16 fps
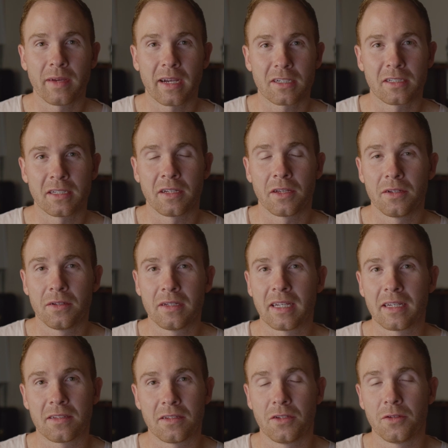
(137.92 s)
actually
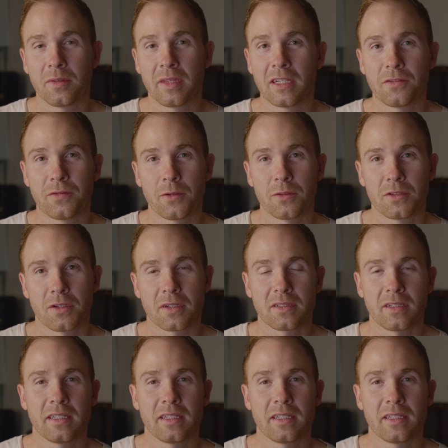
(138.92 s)
need to do with these VILTROX